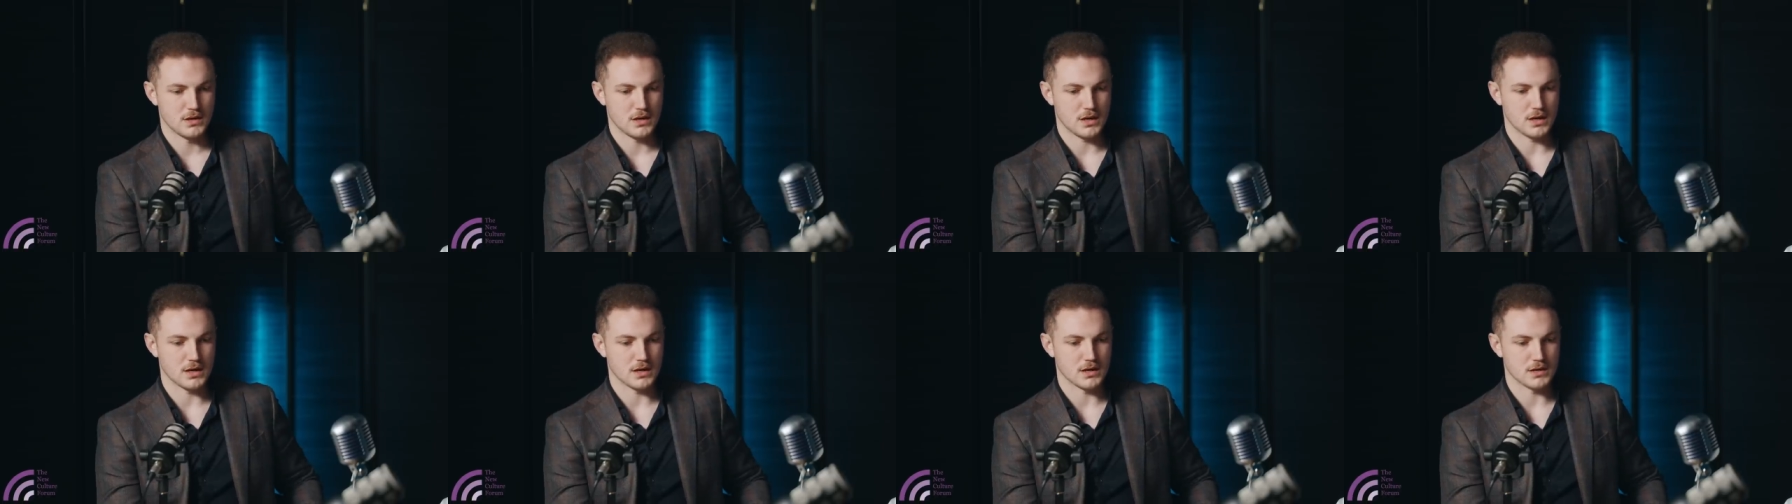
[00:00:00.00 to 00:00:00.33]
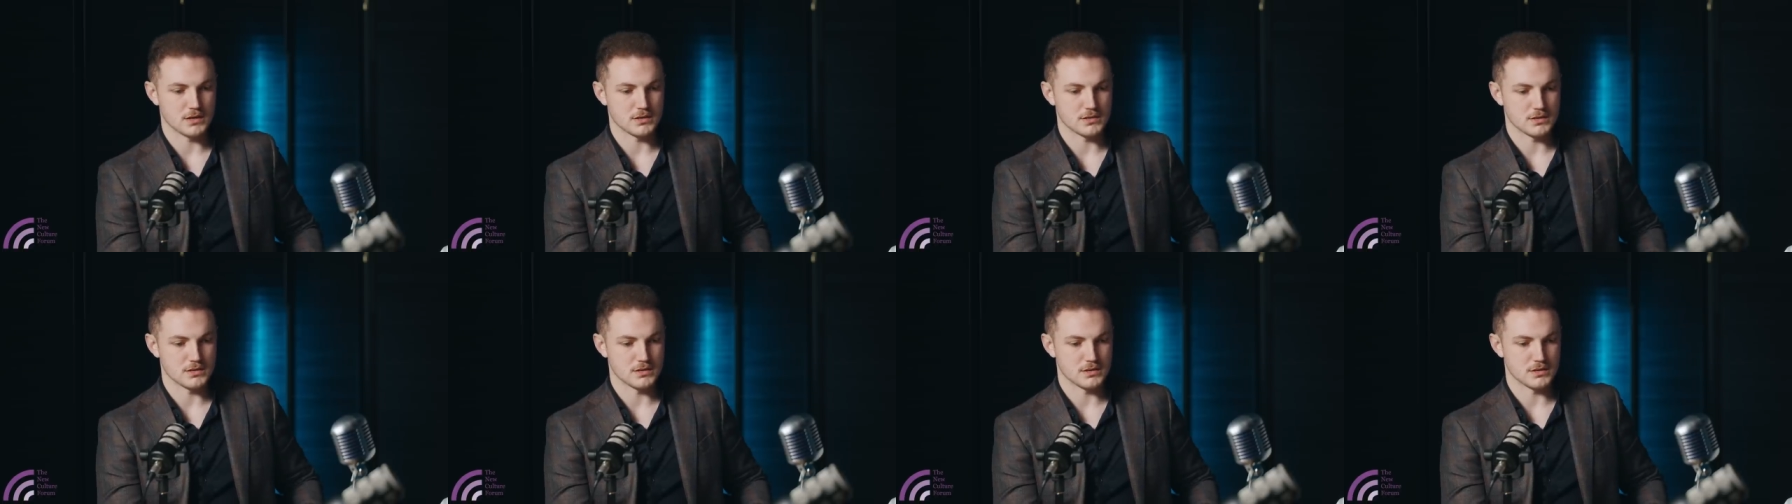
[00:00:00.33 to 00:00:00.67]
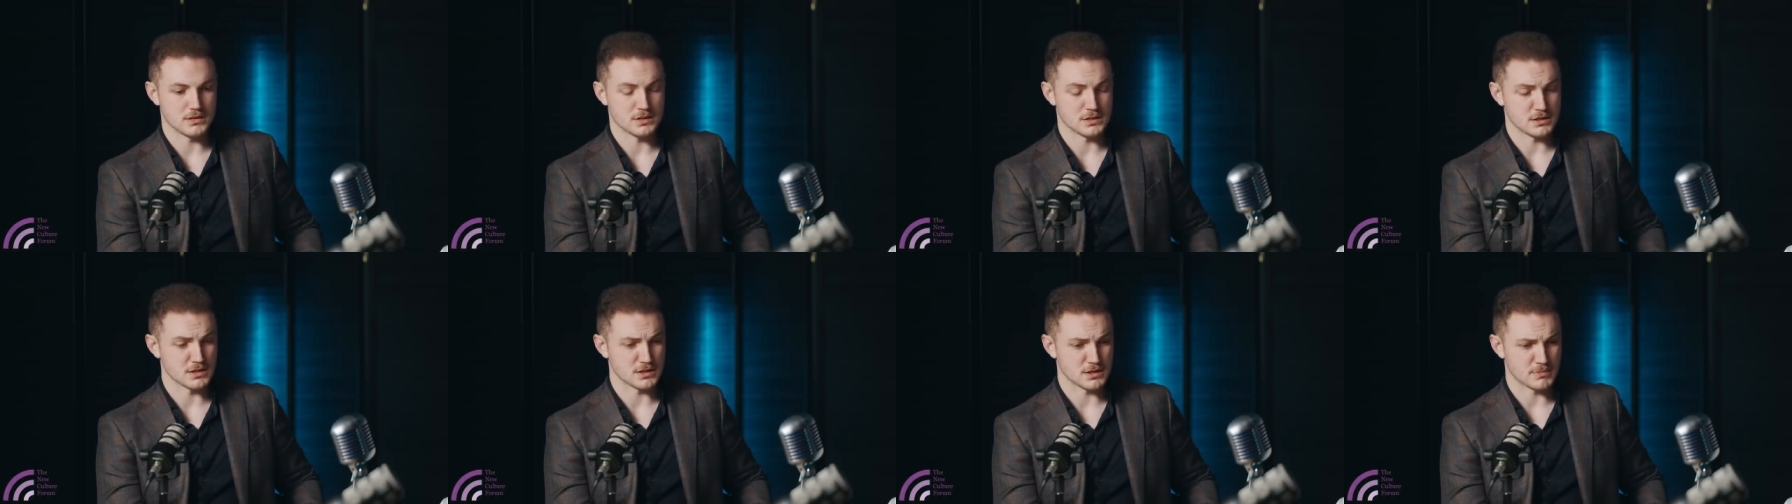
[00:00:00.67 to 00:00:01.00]
uh,
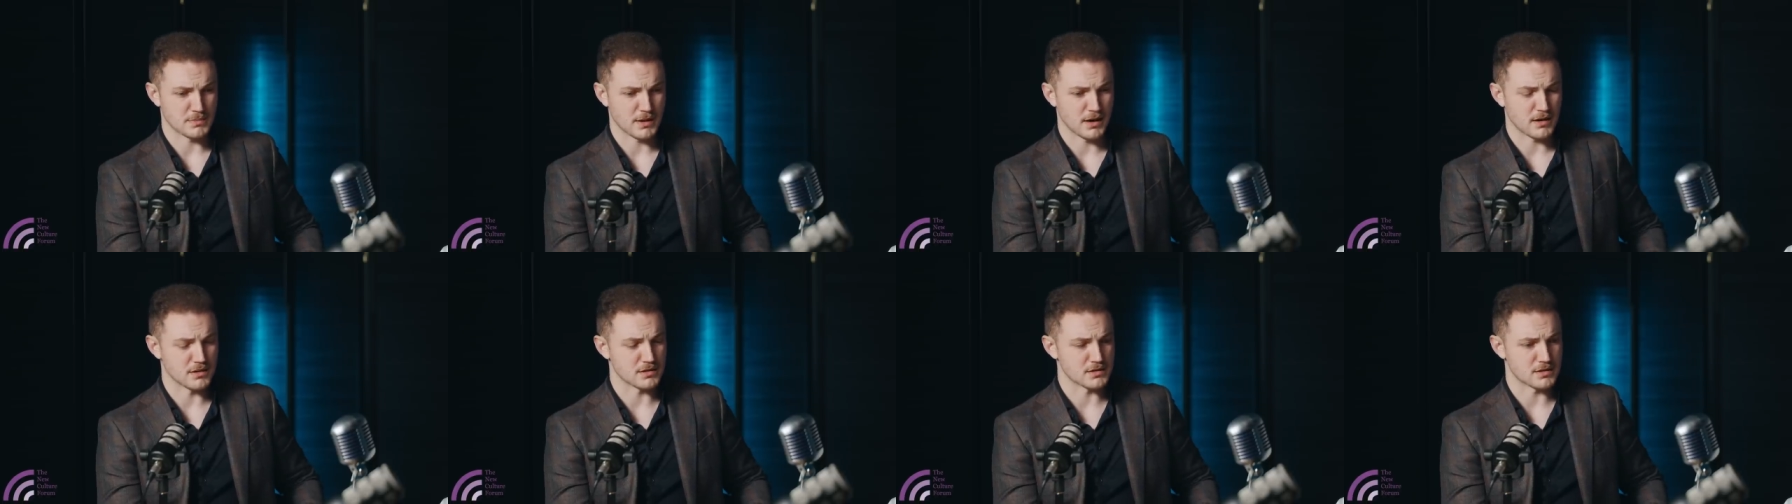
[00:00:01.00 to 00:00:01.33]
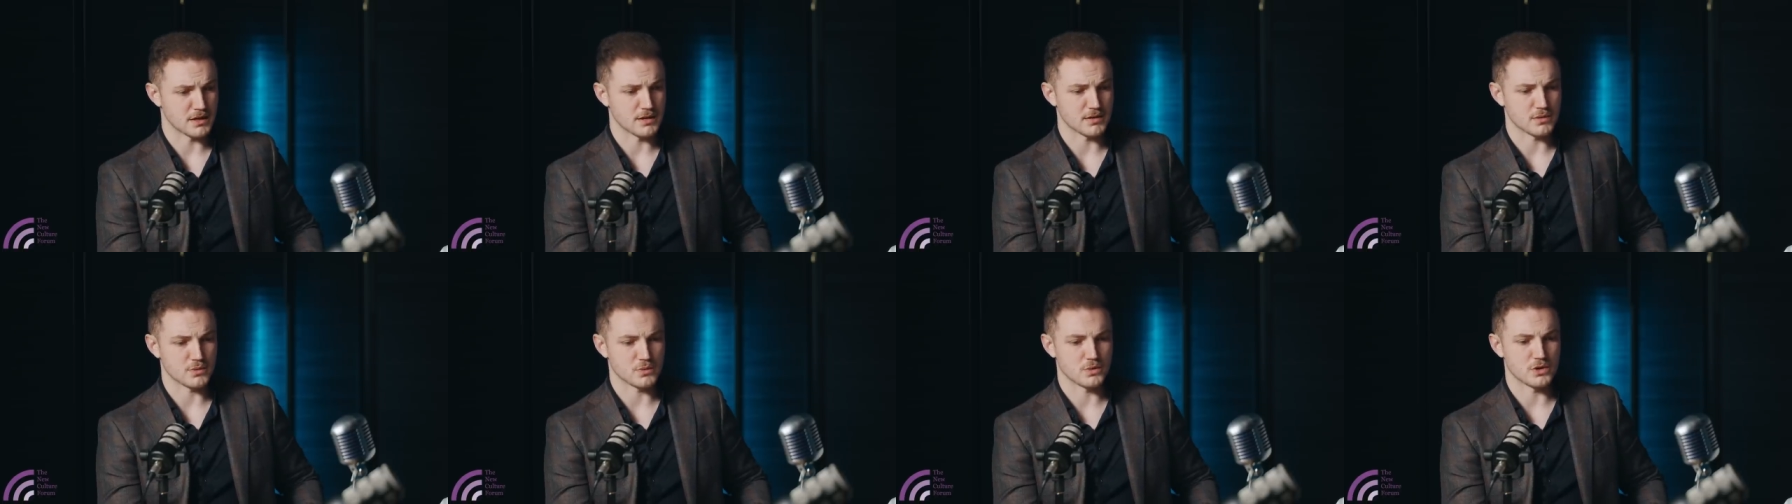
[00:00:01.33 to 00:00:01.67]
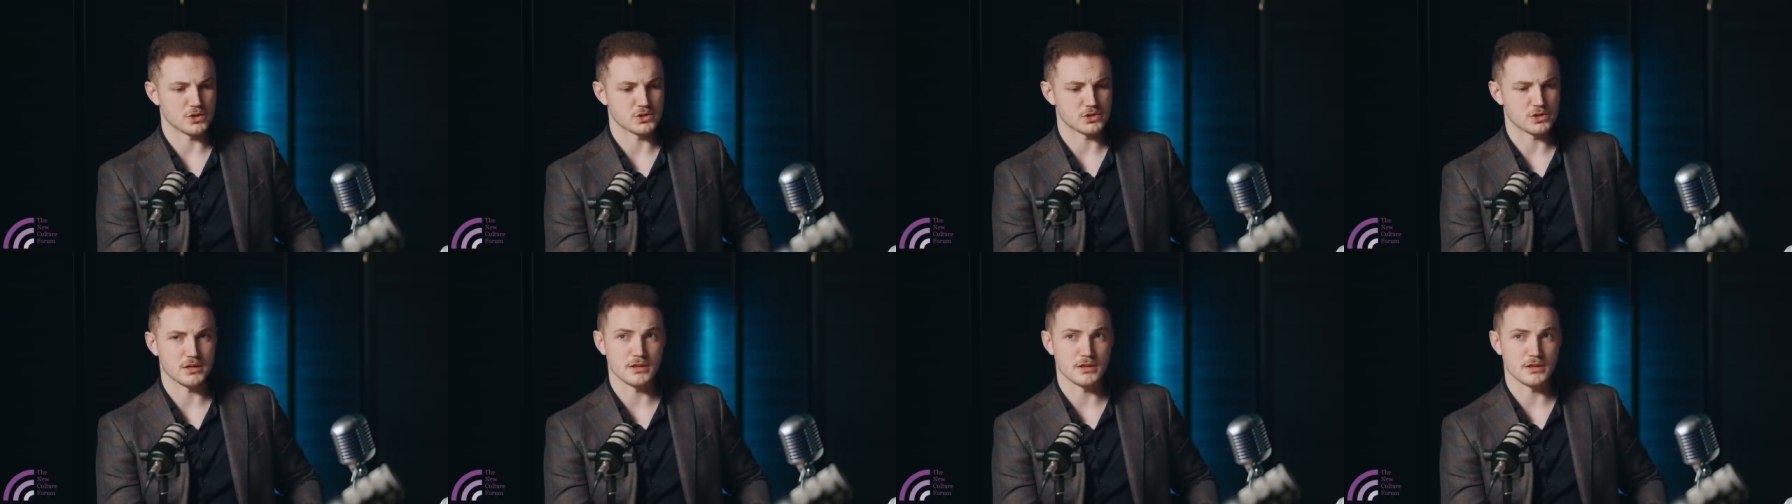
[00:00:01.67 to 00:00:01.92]
this, this apparent death wish?